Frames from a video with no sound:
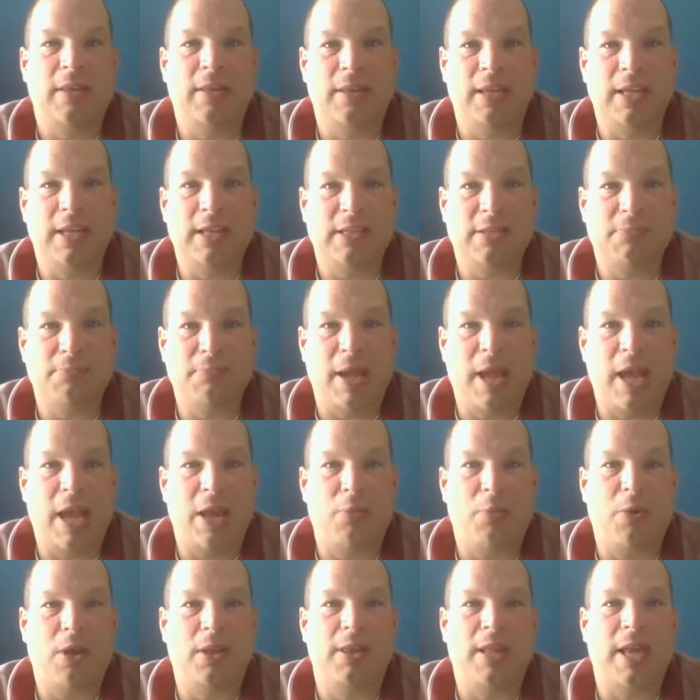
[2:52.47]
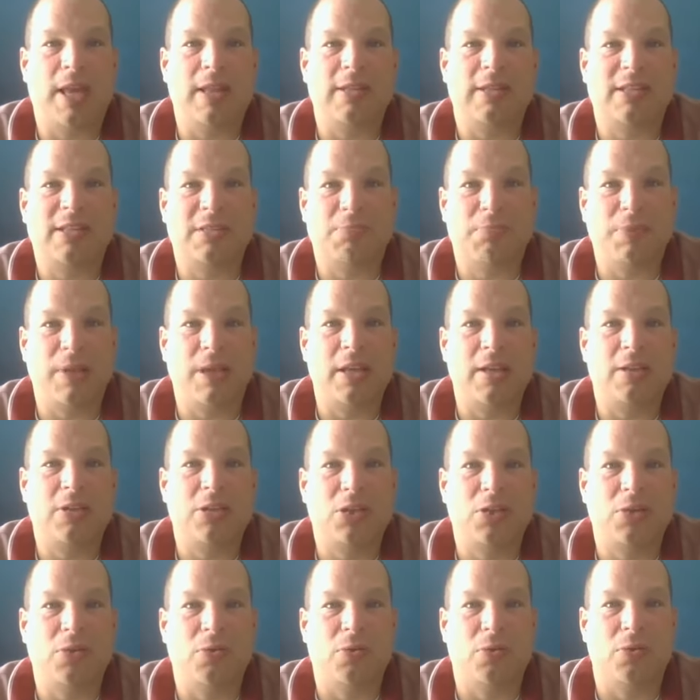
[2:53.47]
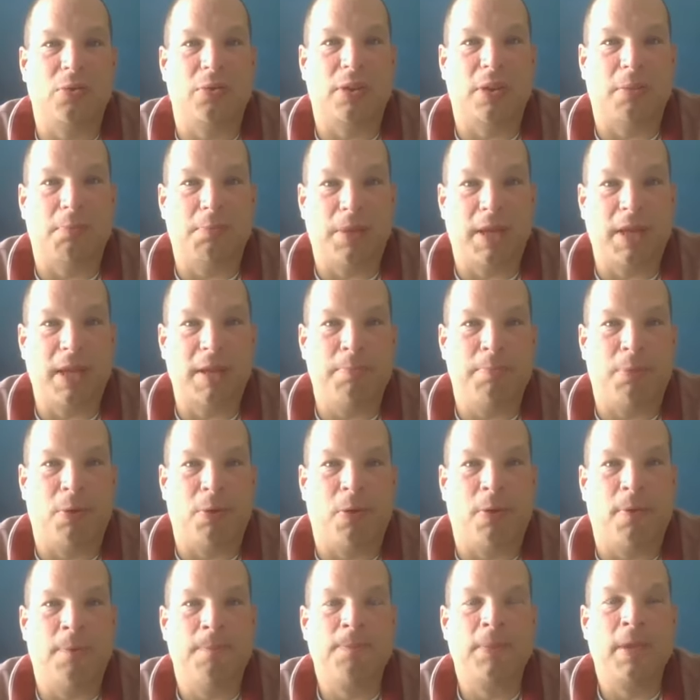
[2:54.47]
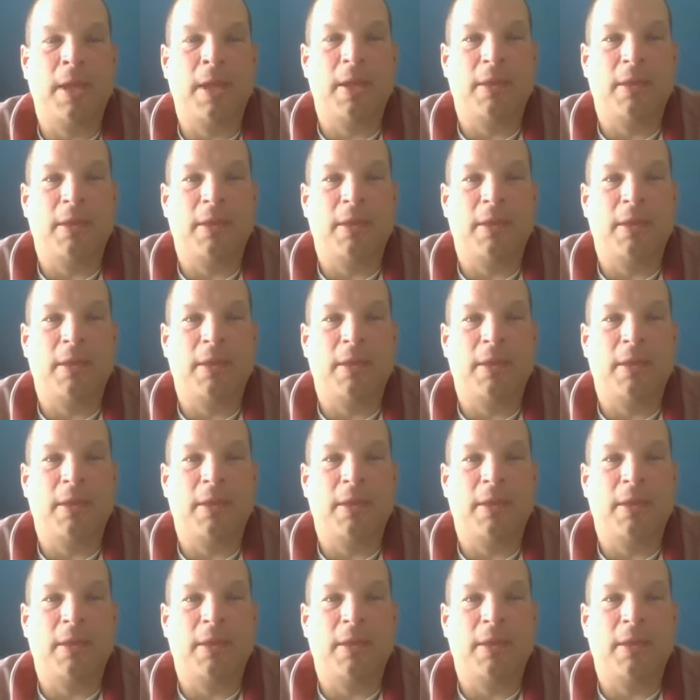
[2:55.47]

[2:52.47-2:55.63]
This man would then speak to the people.